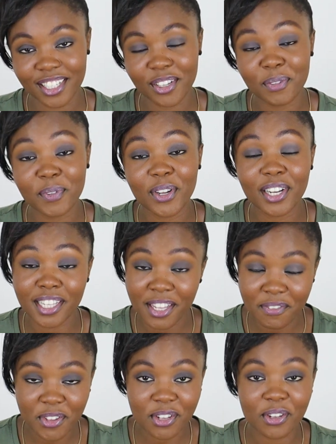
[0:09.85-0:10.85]
So I'm gonna
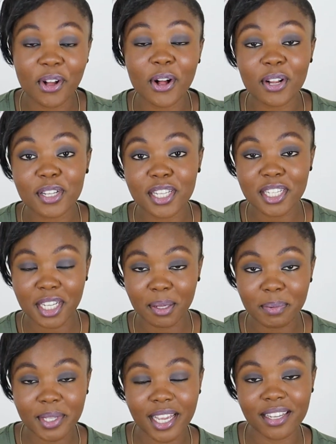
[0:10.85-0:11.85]
give you all the
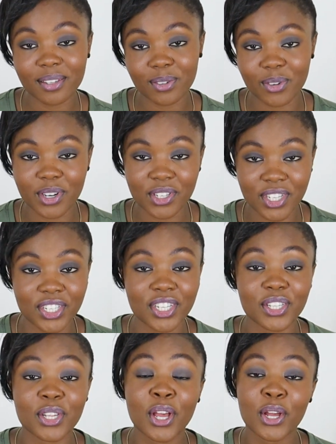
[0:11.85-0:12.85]
tips and
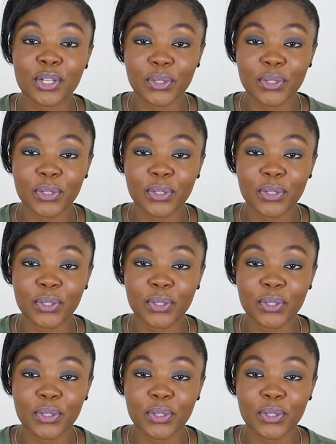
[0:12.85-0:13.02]
strategies